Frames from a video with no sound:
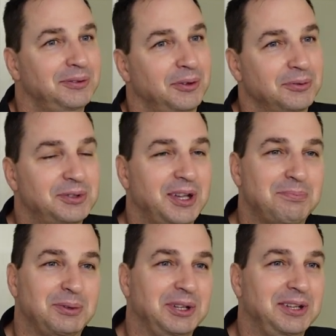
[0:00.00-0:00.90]
Don't
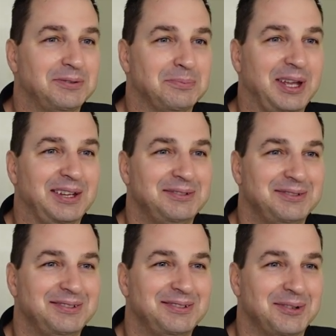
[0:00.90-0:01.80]
stop believing, man.
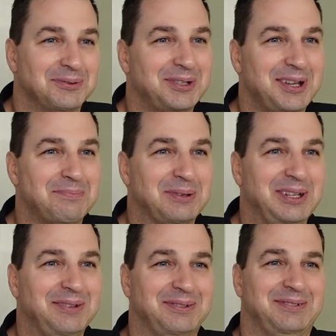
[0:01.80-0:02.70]
Don't stop
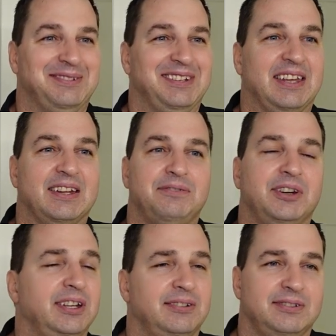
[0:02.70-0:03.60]
believing. You got to
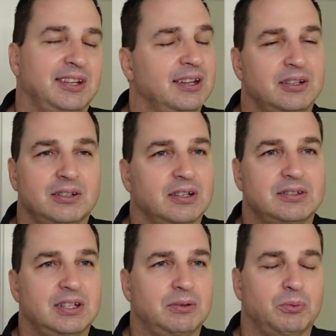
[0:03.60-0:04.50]
fight. You got to,
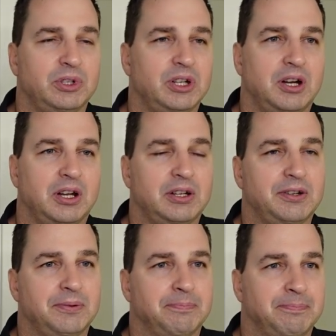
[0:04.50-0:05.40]
that's it. One dart at a
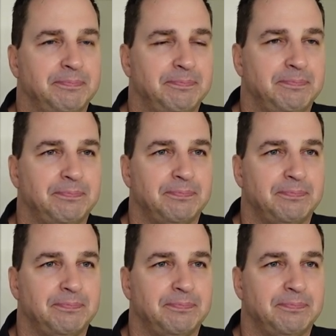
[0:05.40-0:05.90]
time. There